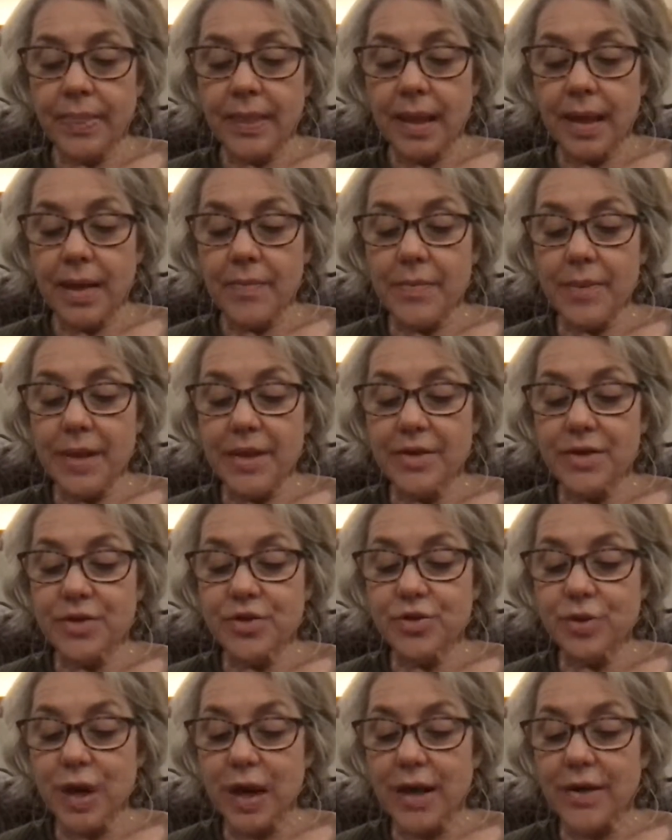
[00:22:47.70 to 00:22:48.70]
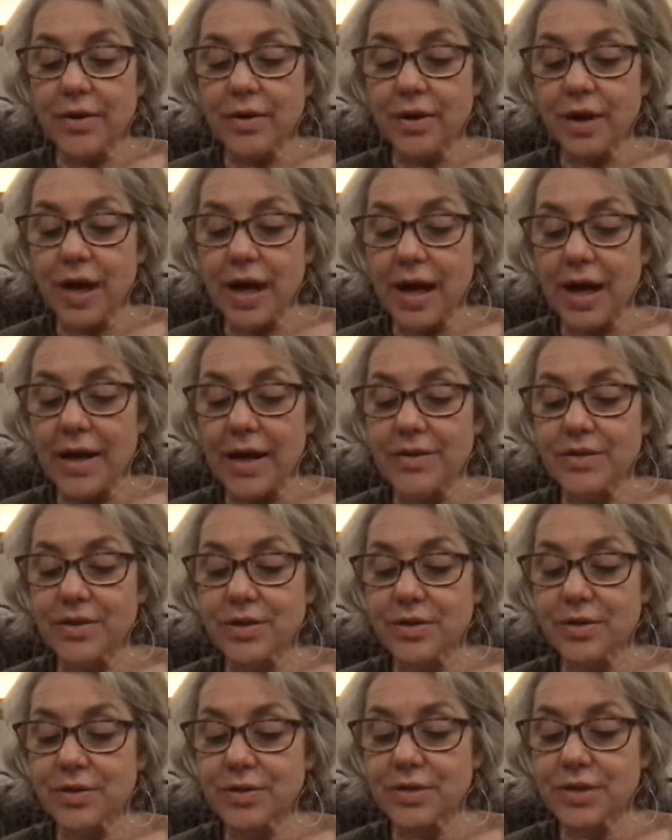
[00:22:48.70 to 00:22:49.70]
Amanda dried her eyes
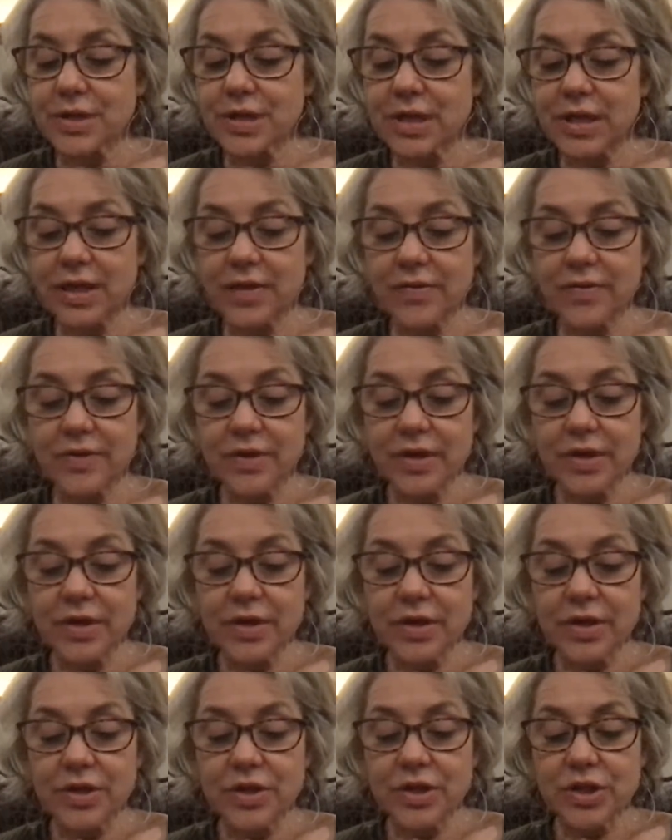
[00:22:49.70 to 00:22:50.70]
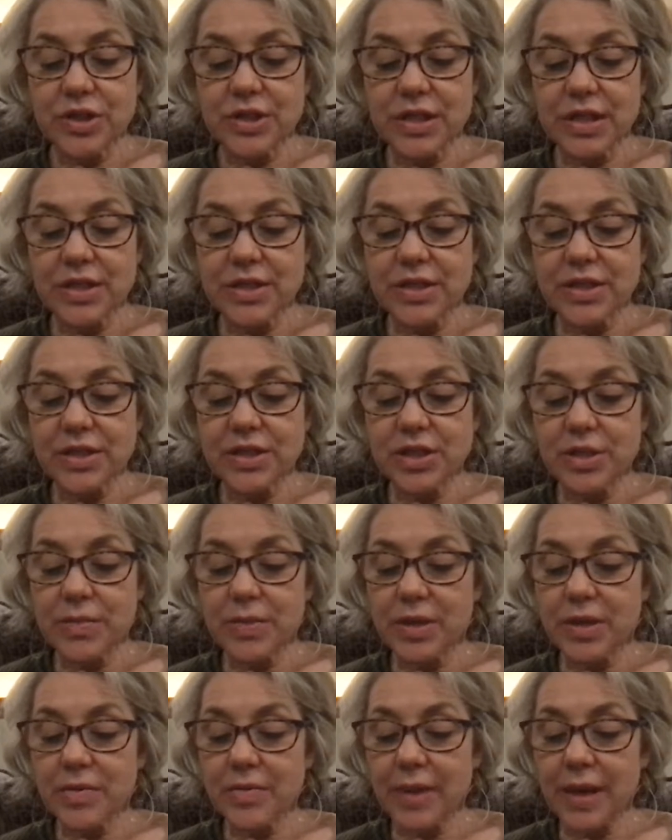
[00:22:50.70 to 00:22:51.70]
on her sleeve. She said to
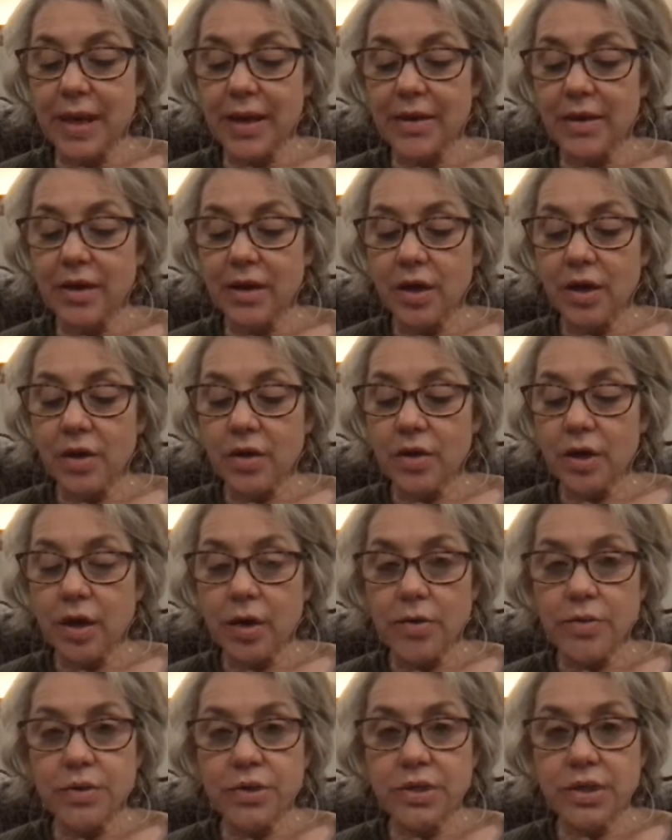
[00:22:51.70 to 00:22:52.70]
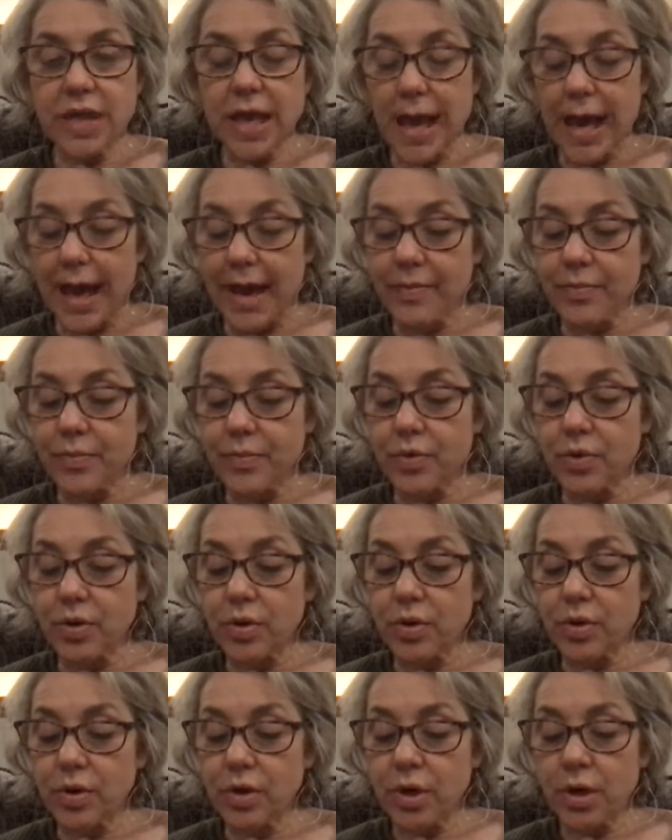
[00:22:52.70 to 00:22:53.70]
Jimmy and Meg, Go to the
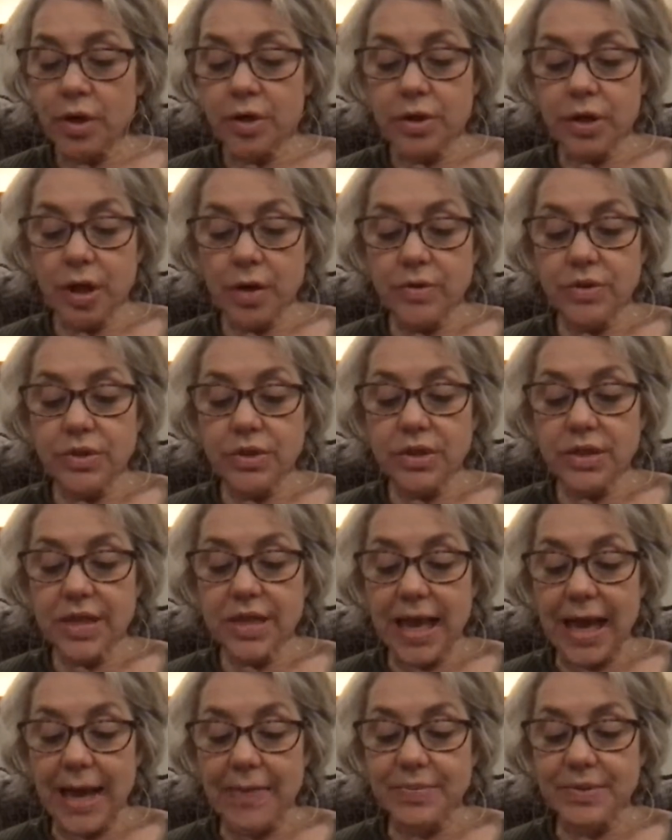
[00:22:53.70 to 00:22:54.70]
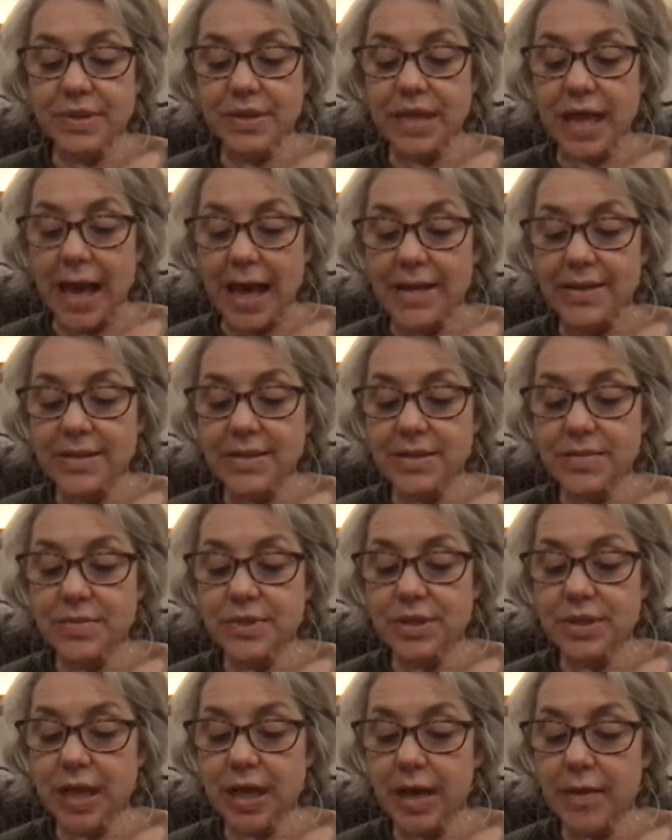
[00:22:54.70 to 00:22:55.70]
admiral, go to the captain, ask them
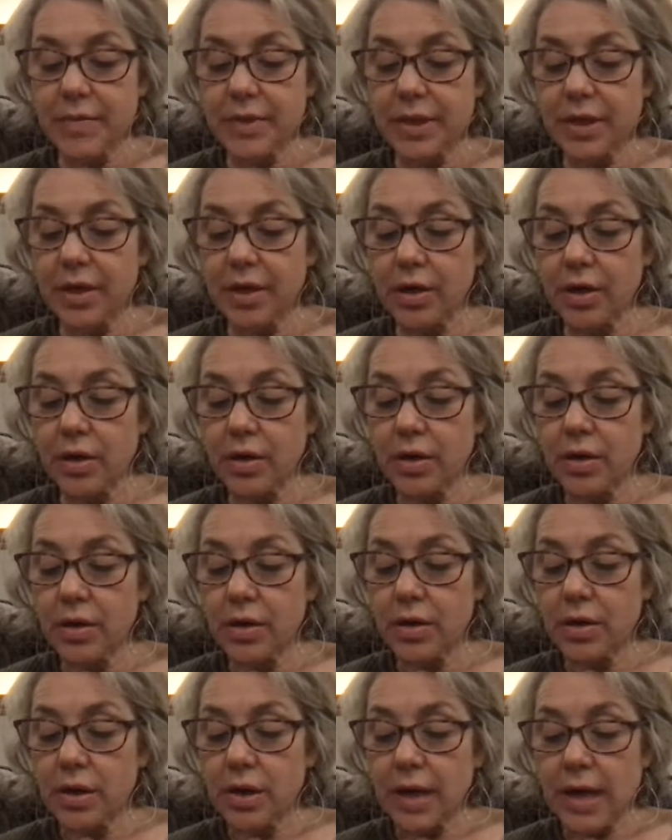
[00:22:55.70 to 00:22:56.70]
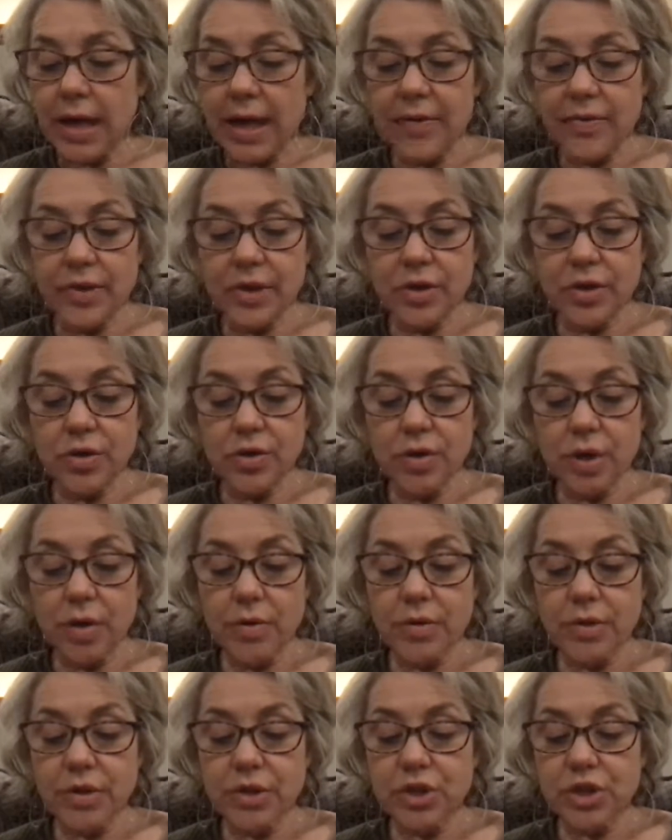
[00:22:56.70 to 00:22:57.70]
to come here. And then you go
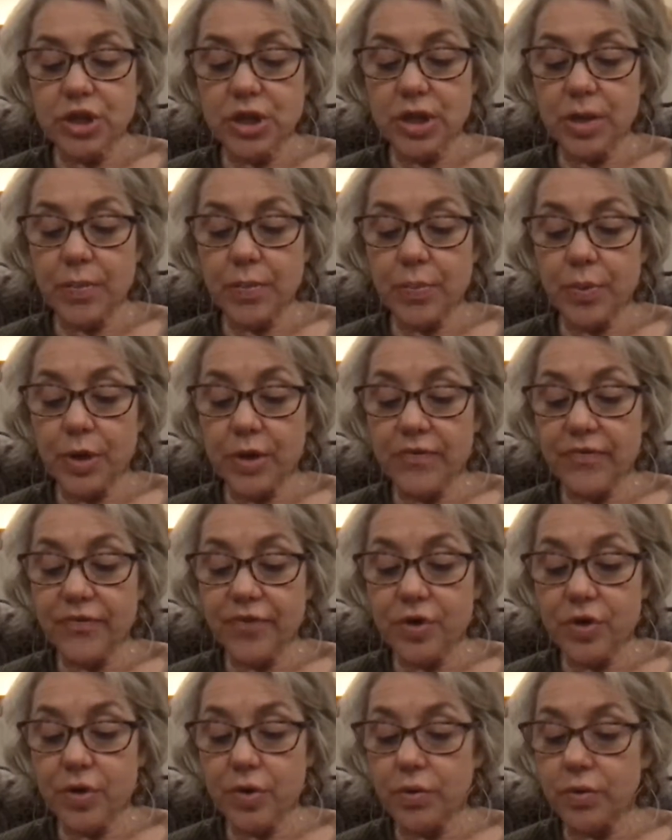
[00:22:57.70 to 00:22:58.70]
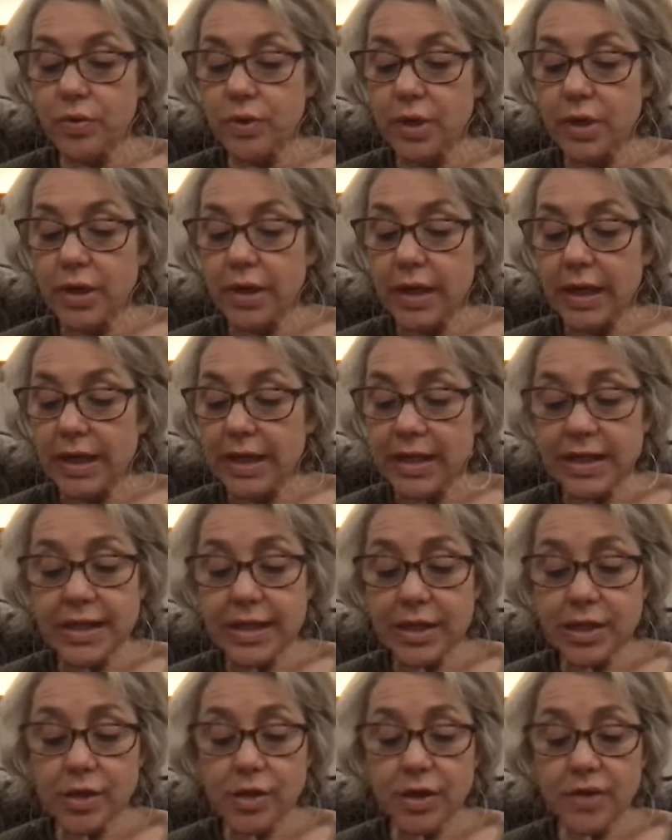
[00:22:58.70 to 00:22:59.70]
to the ship, bring food,
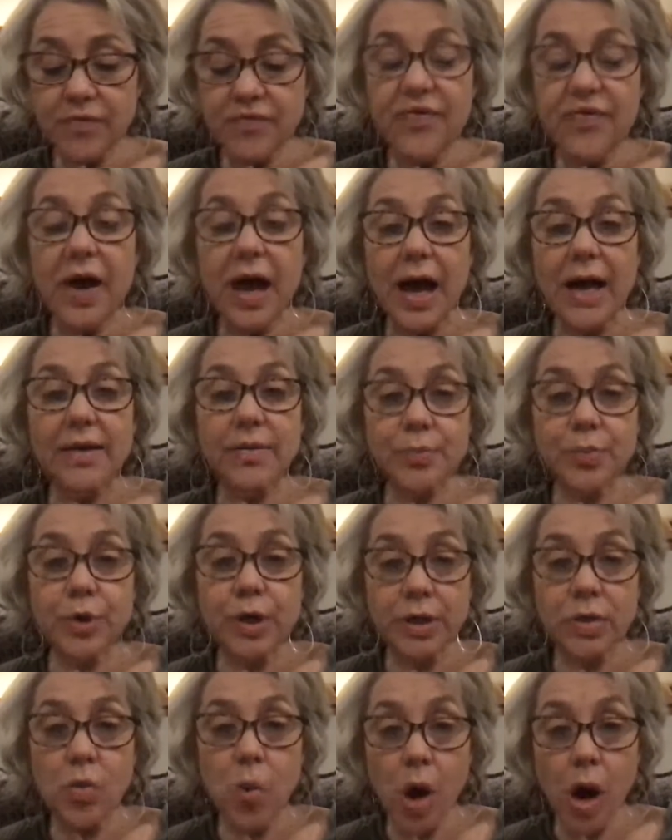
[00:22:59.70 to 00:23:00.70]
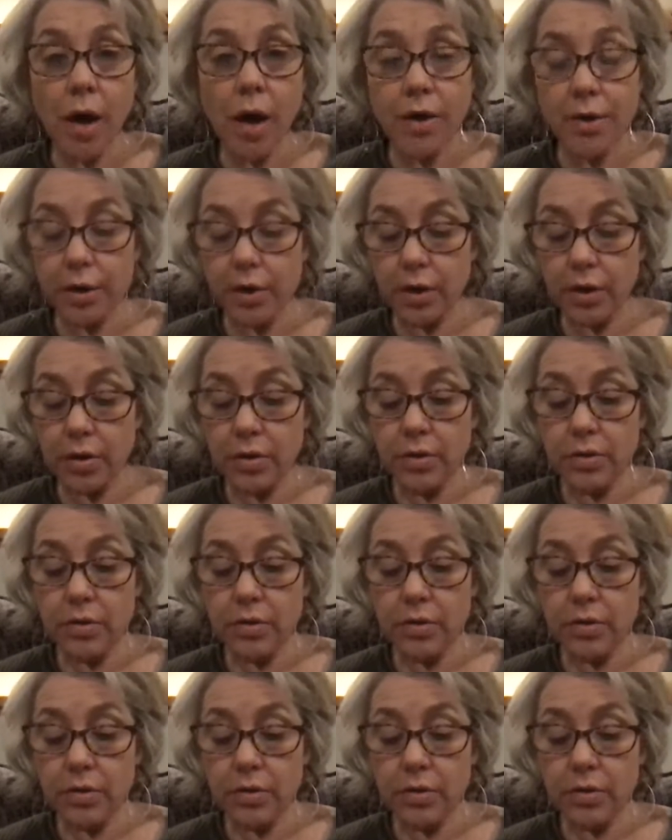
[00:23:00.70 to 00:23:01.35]
anything you can find, bring water.